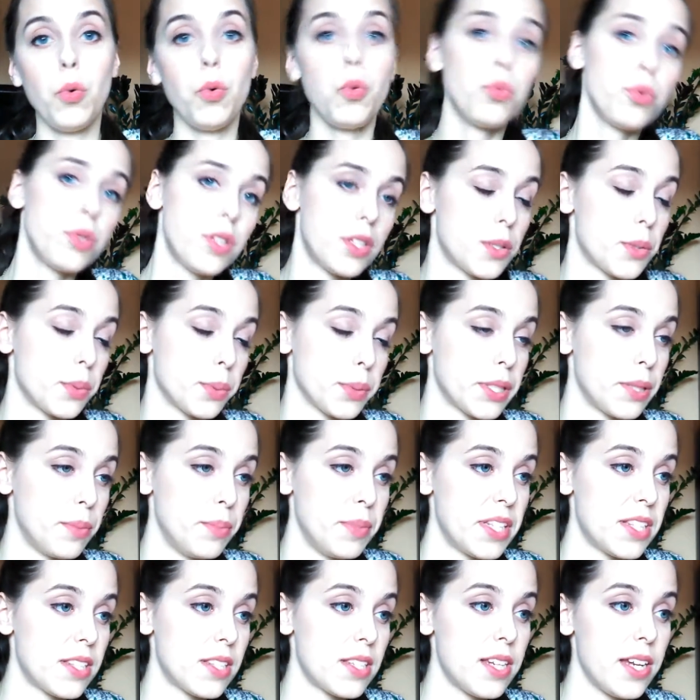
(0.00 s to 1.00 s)
oh, this was a
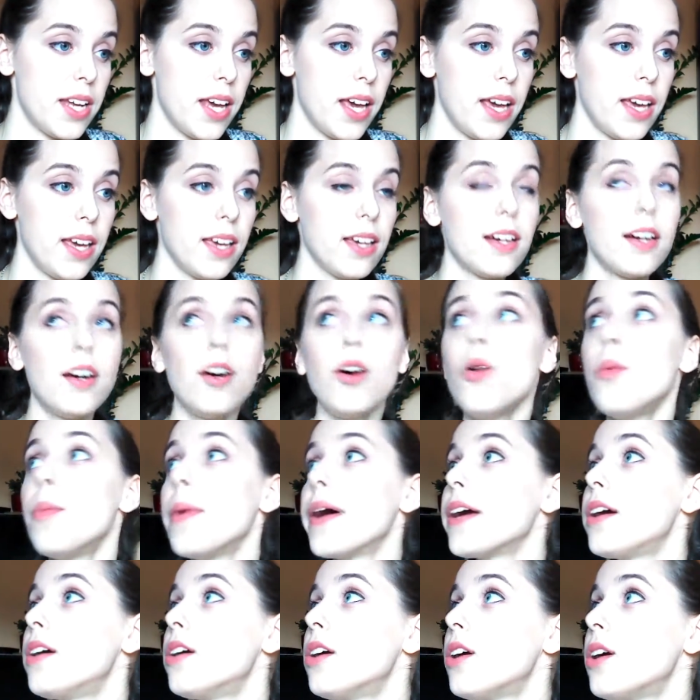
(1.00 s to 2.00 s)
mistake. Oh
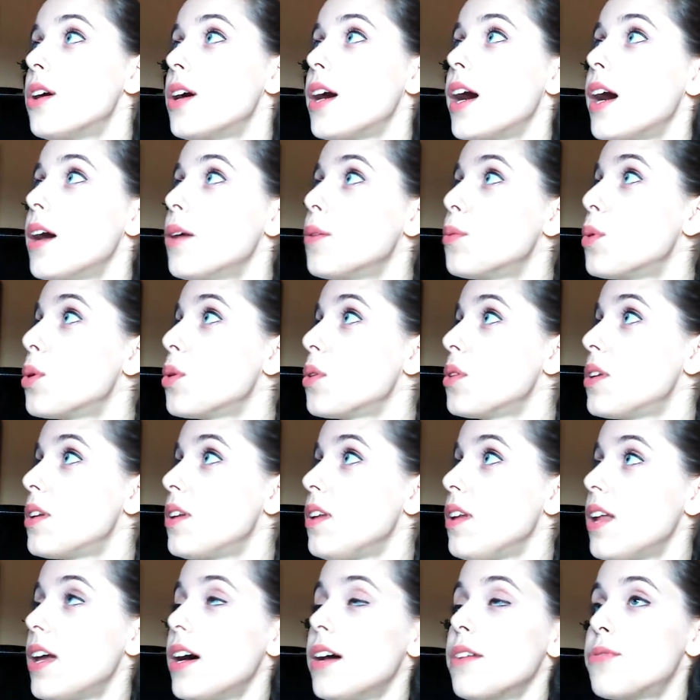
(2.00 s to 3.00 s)
my god, I would
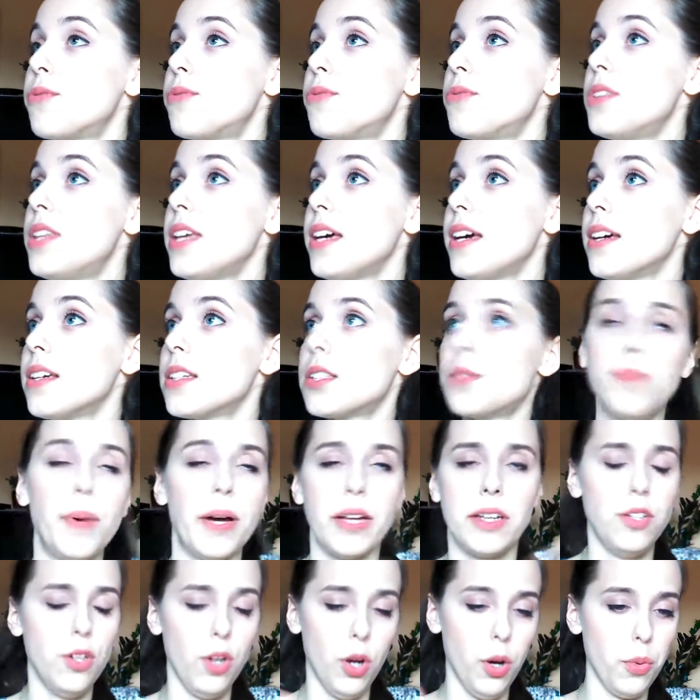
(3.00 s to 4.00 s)
love this,
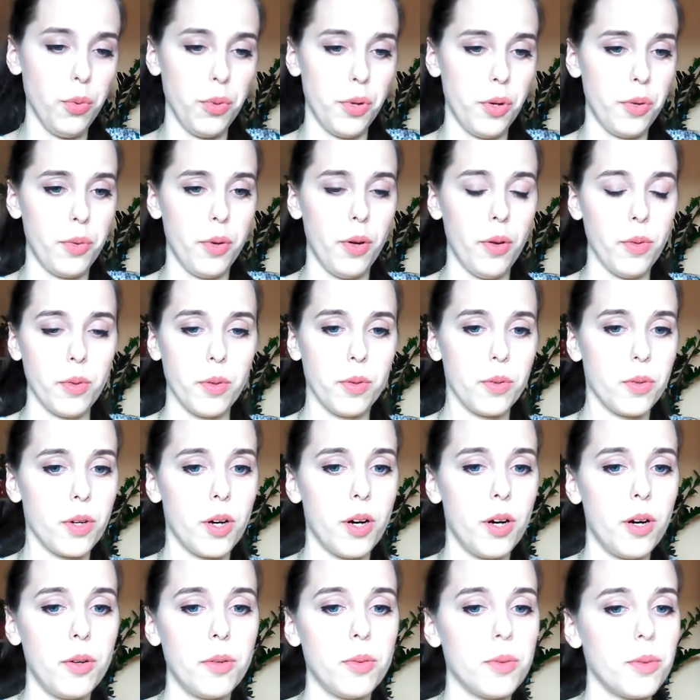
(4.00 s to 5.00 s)
but
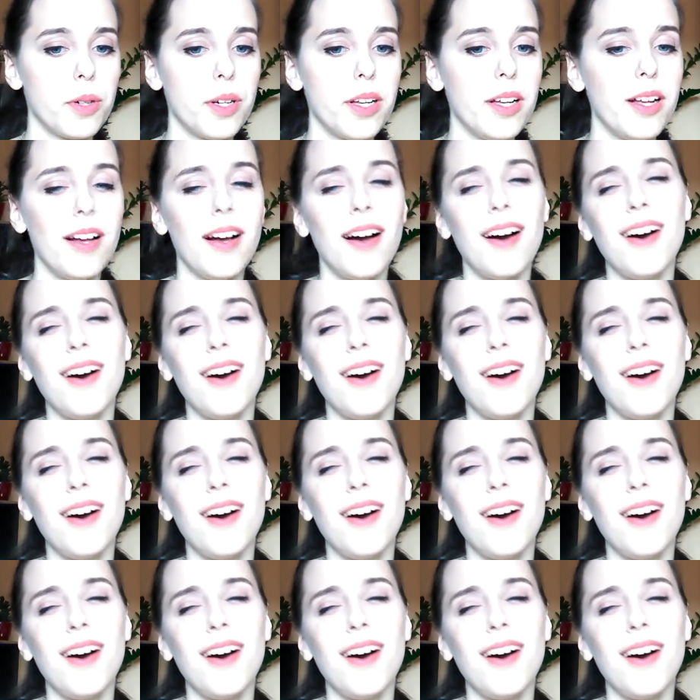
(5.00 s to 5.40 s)
no.